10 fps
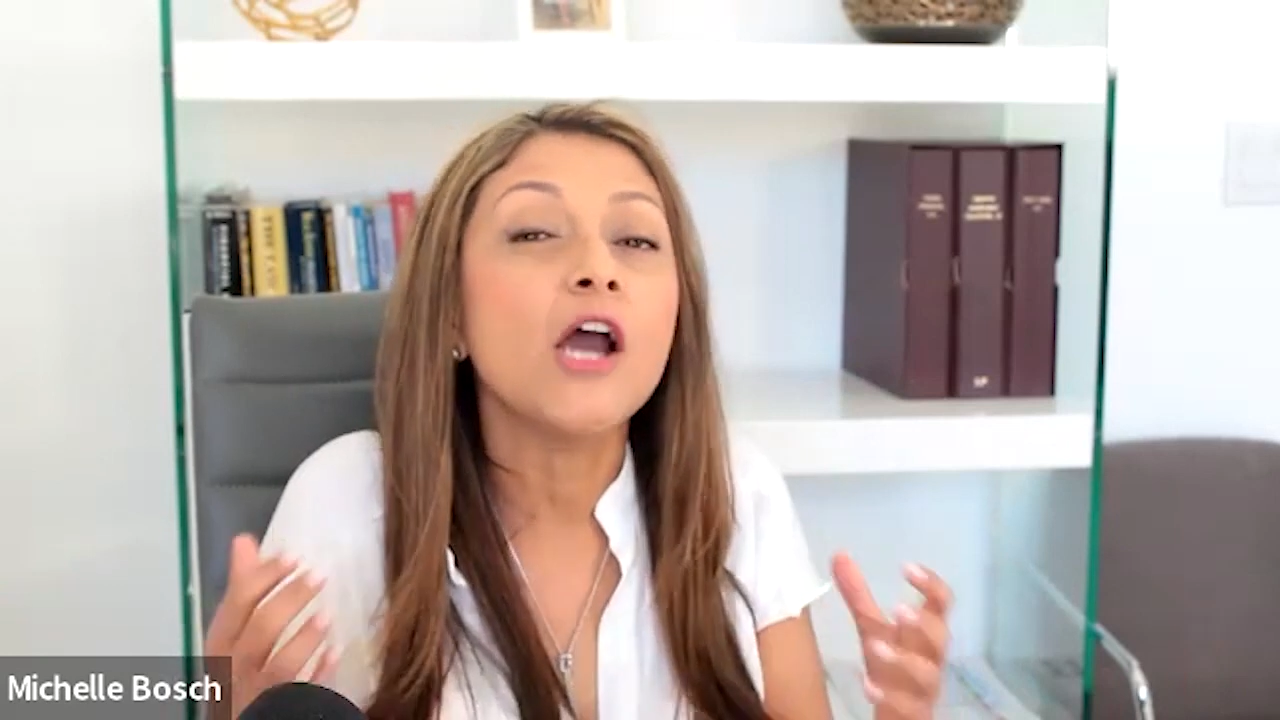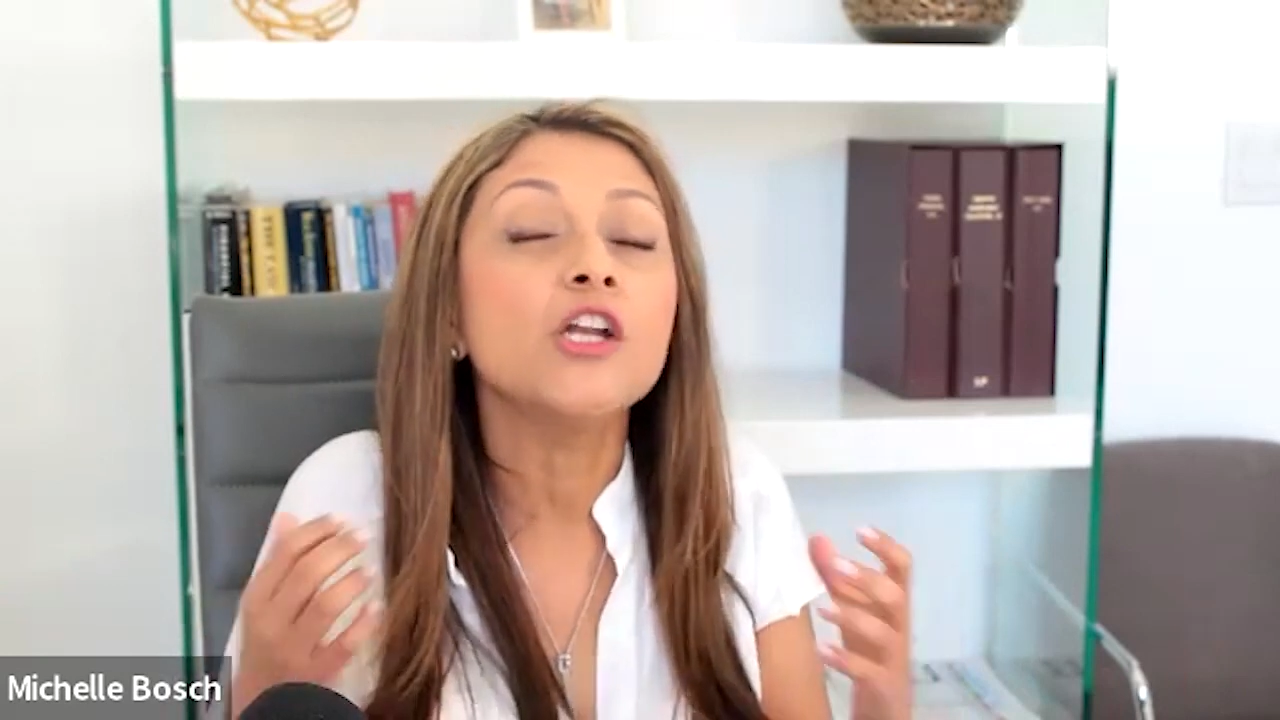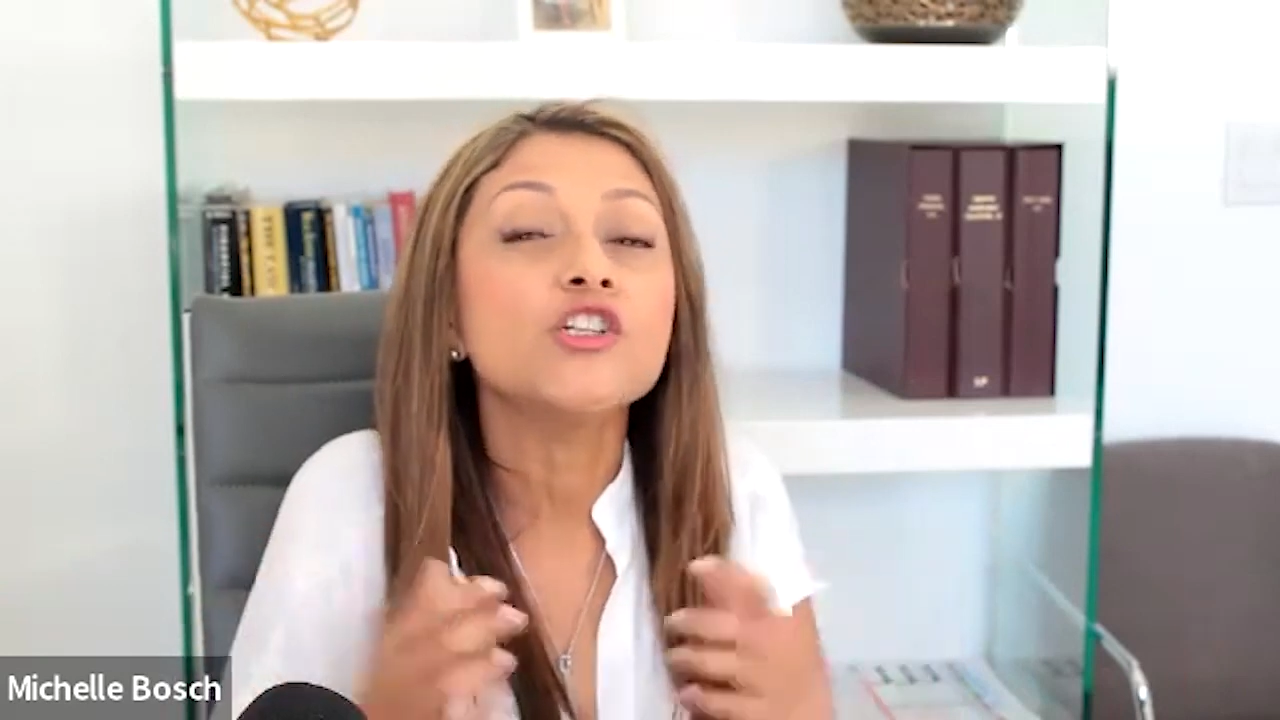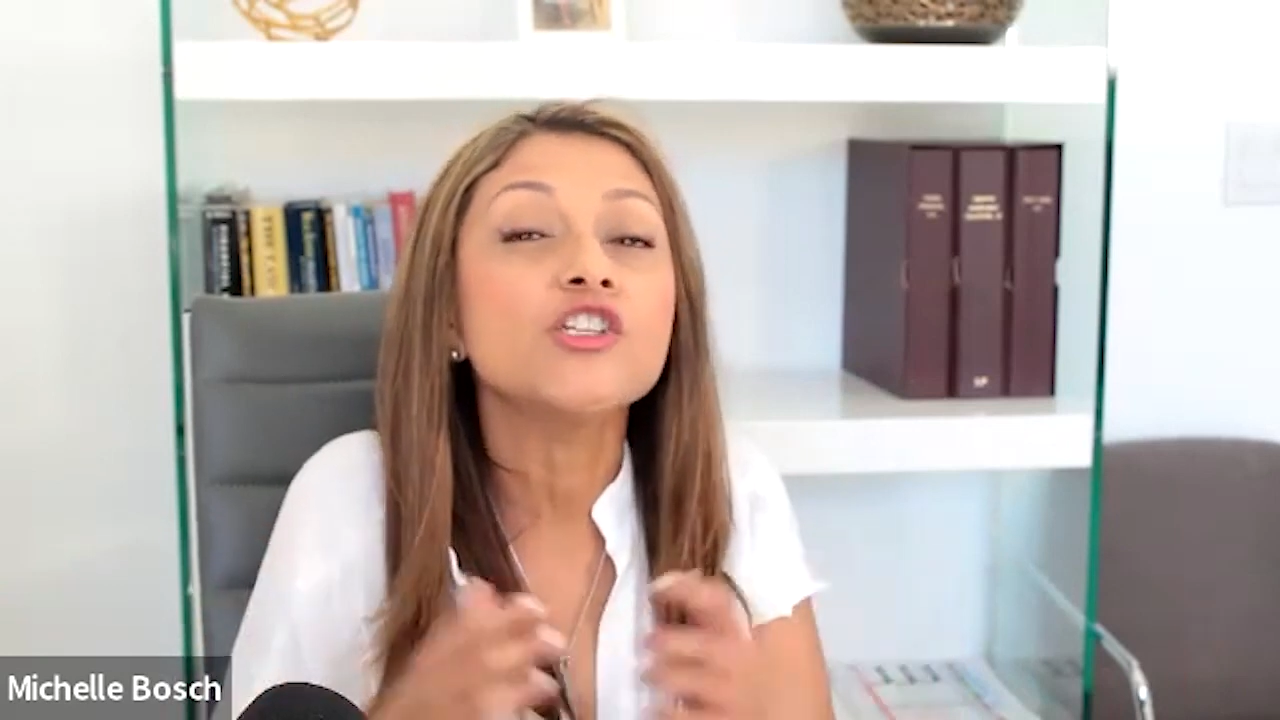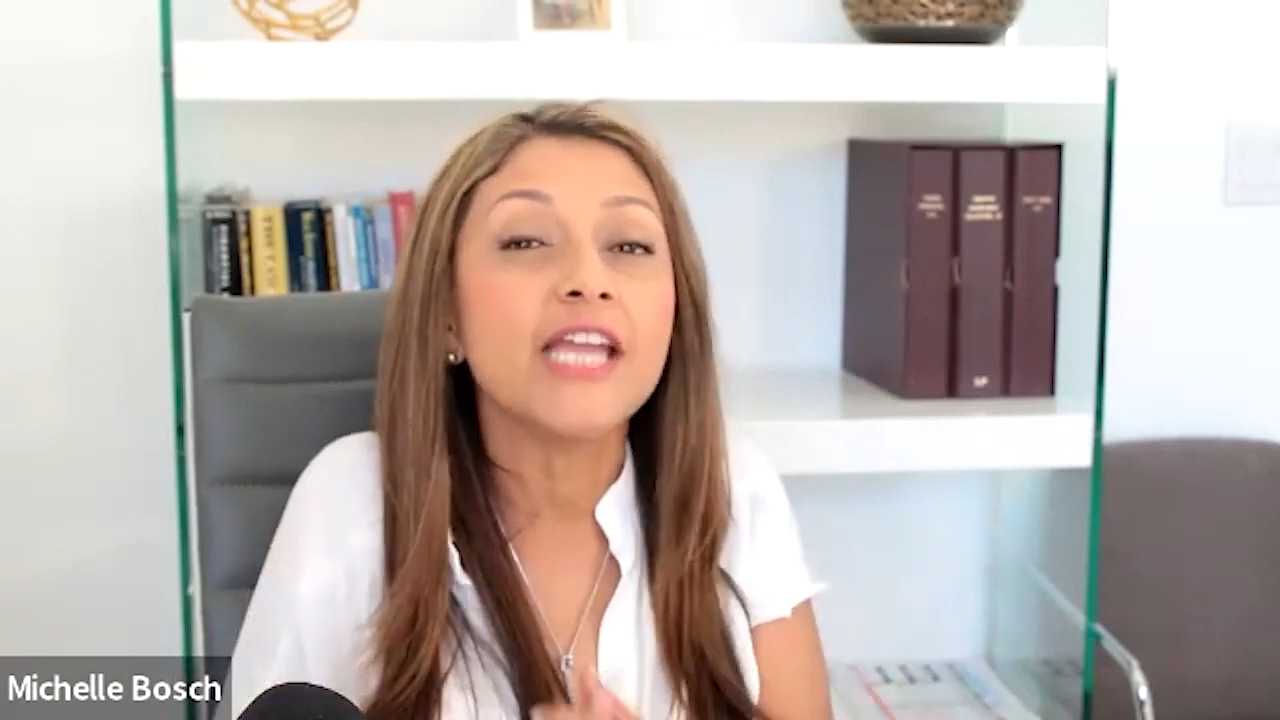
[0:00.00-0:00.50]

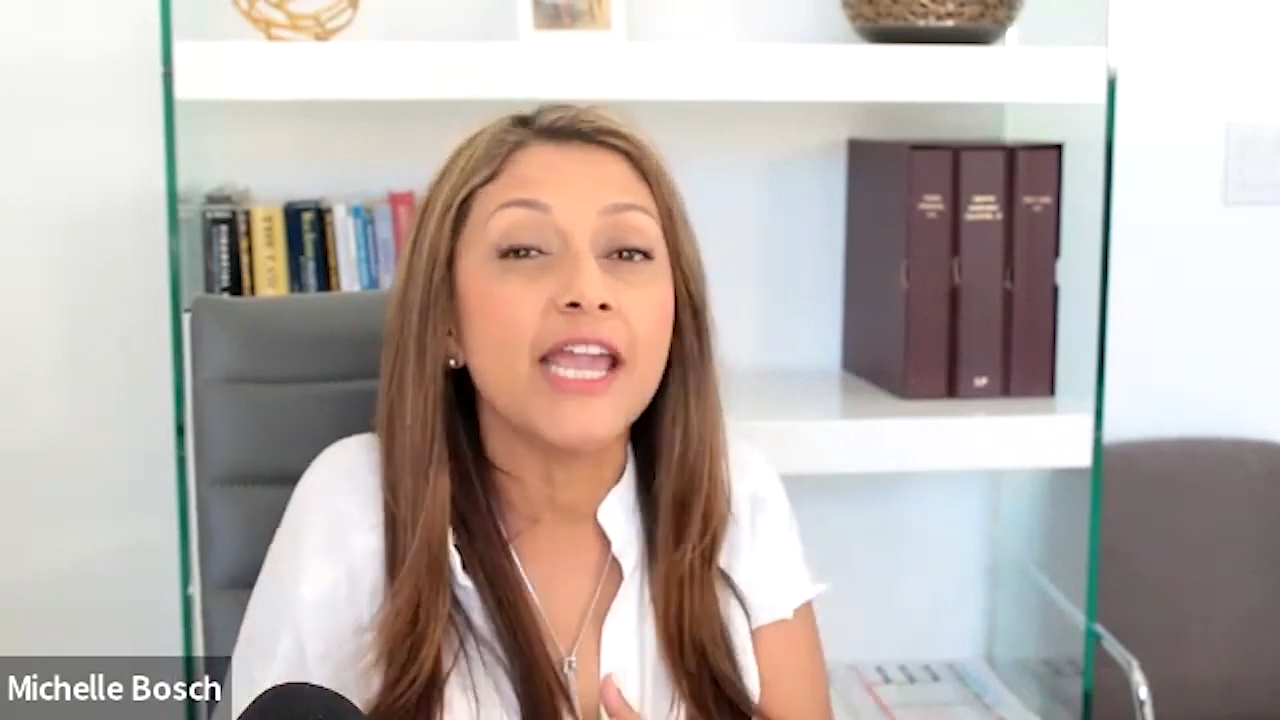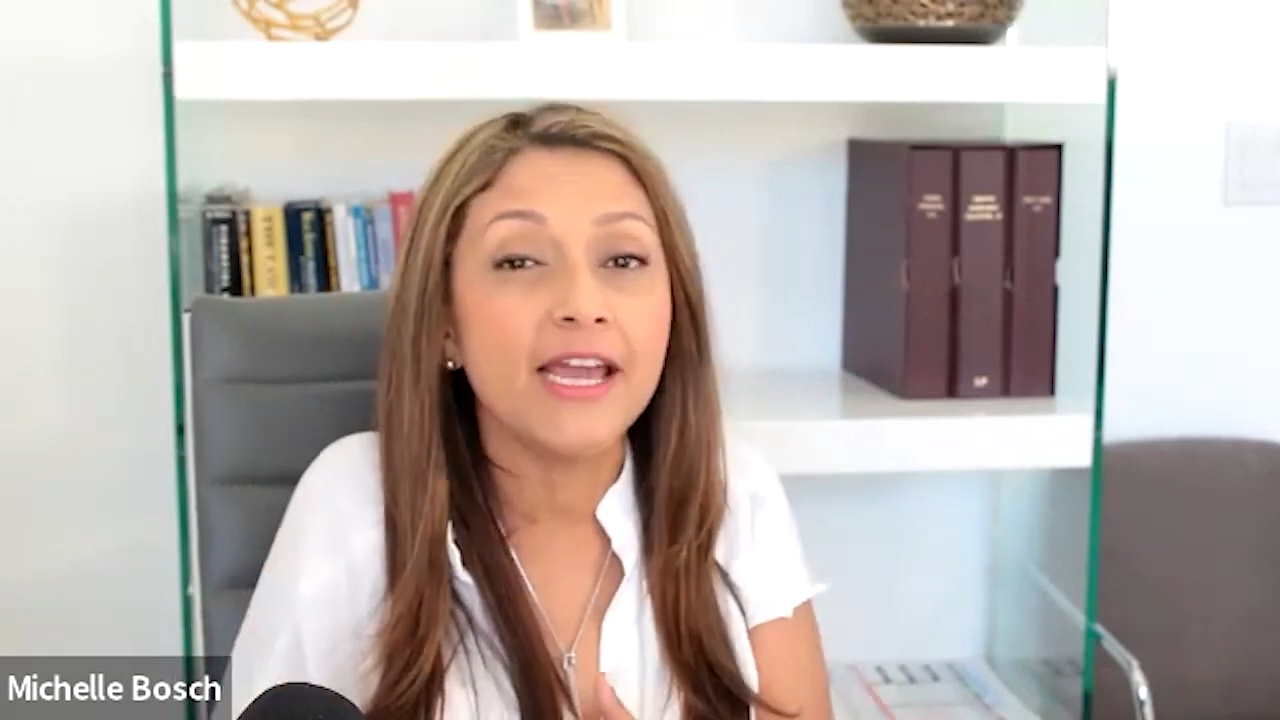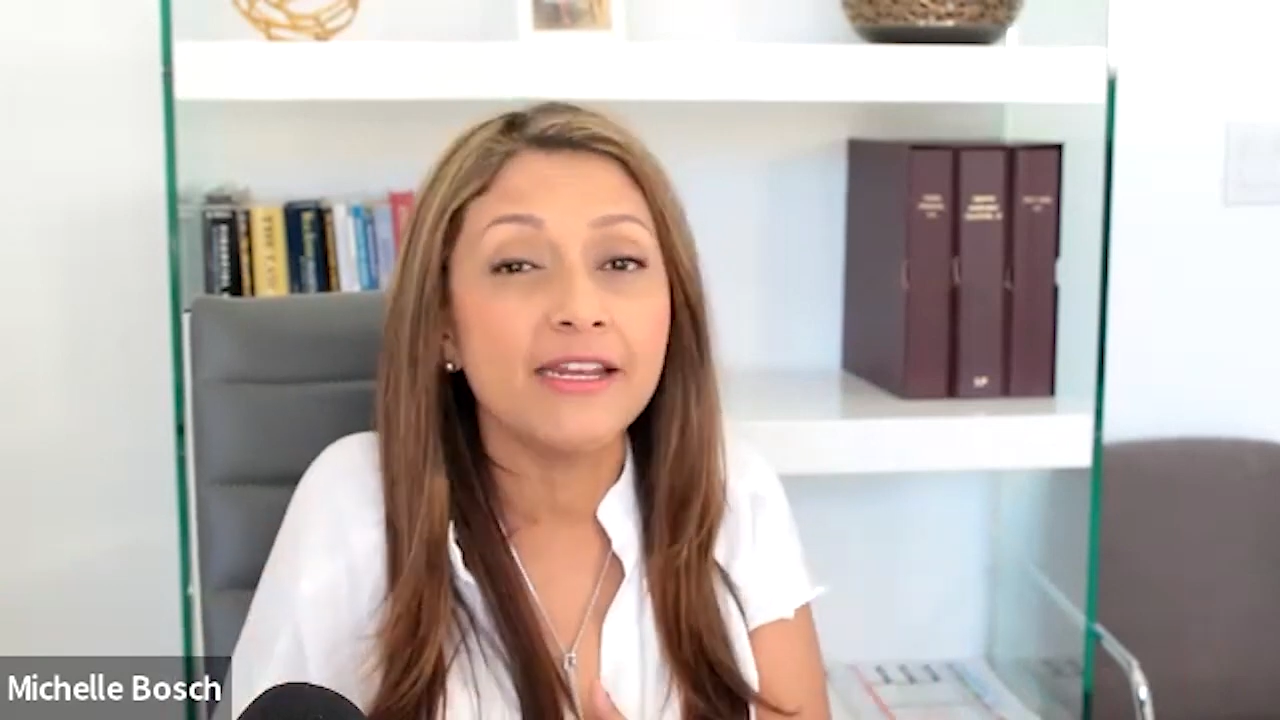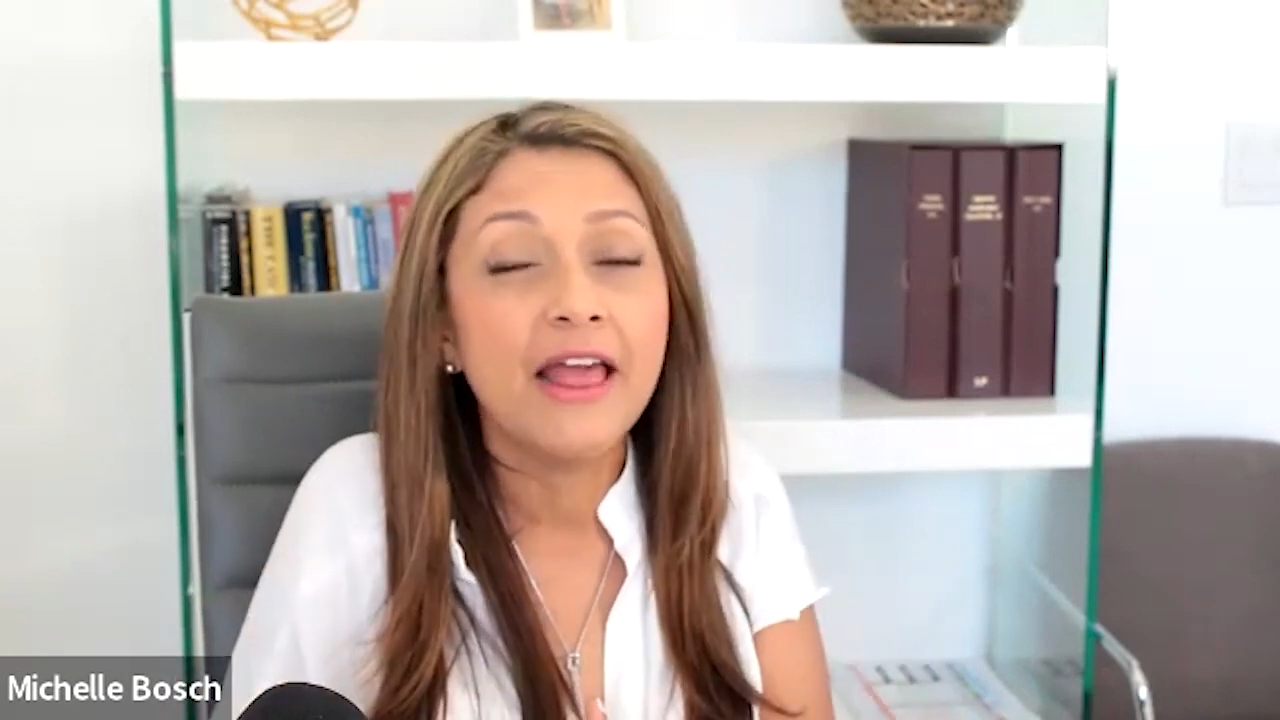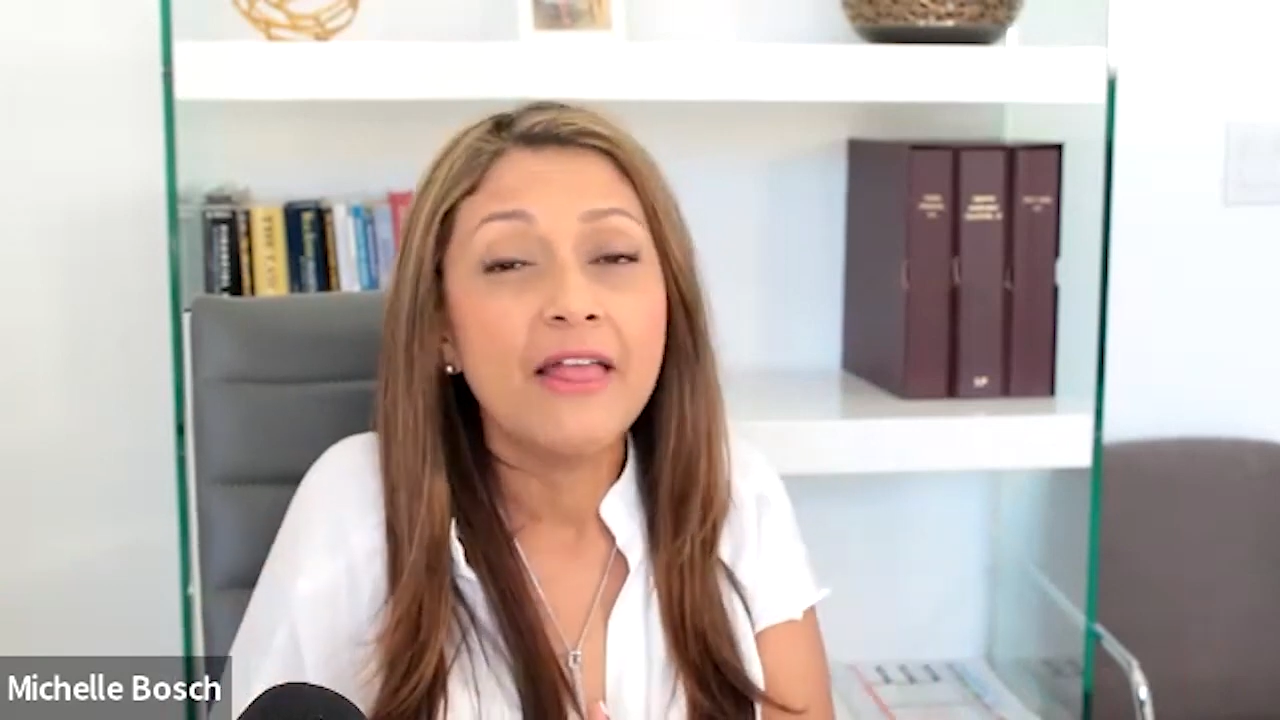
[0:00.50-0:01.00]

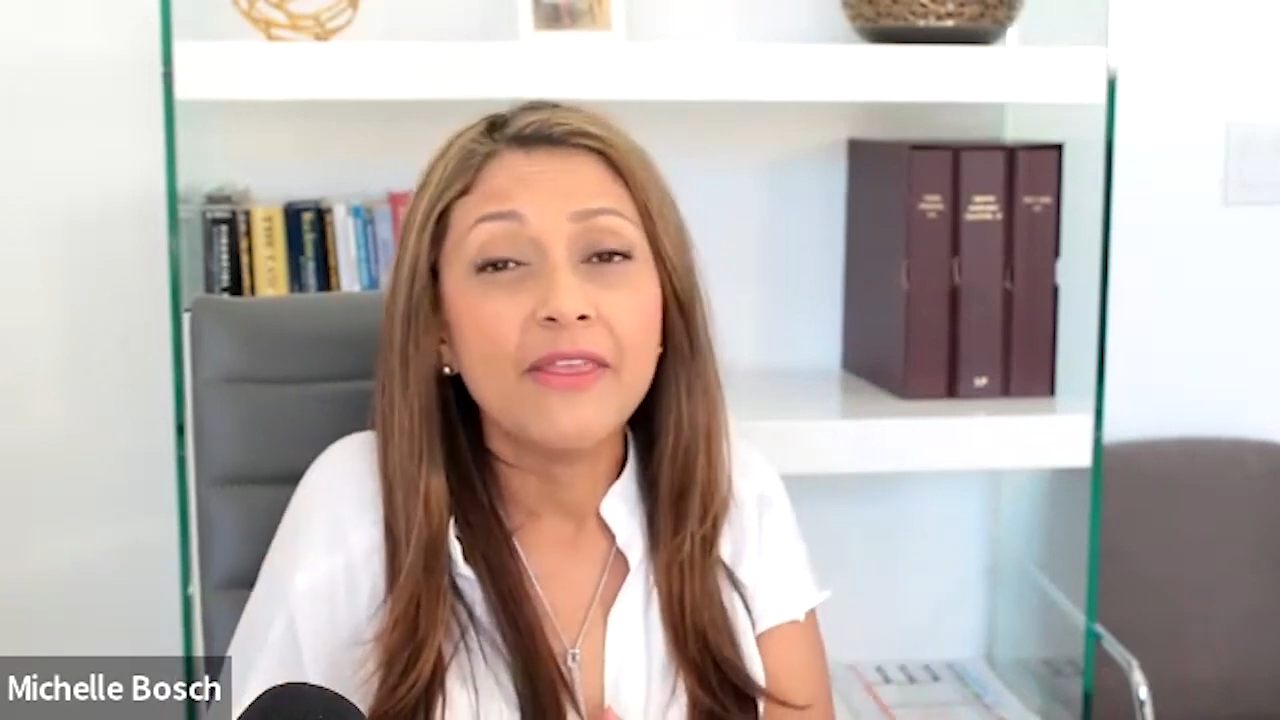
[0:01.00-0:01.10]
understand